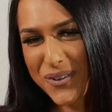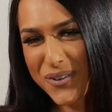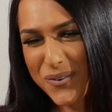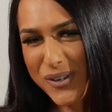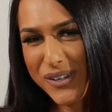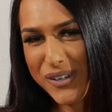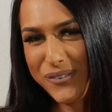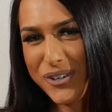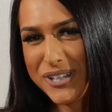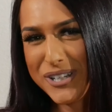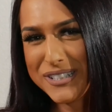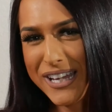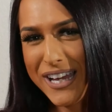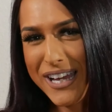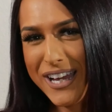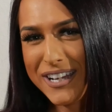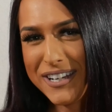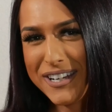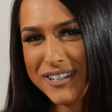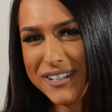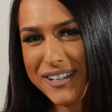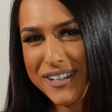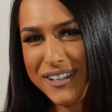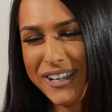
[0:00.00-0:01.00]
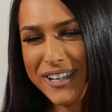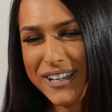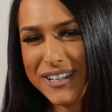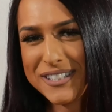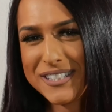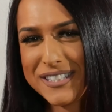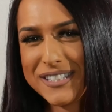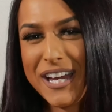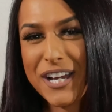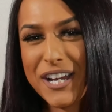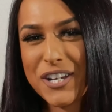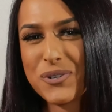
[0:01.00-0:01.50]
Well, I've always had like a
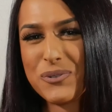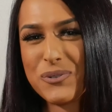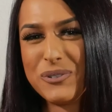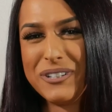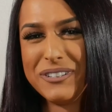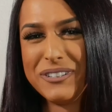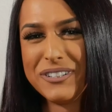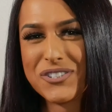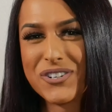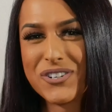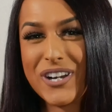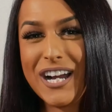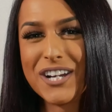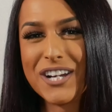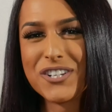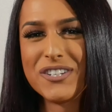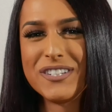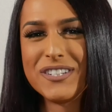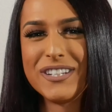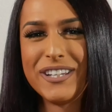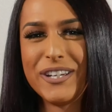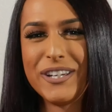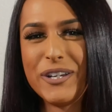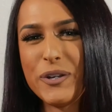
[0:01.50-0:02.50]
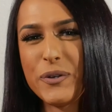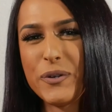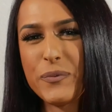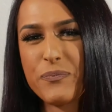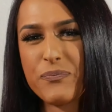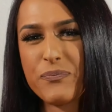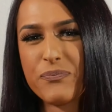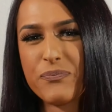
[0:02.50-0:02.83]
sexual attraction to him.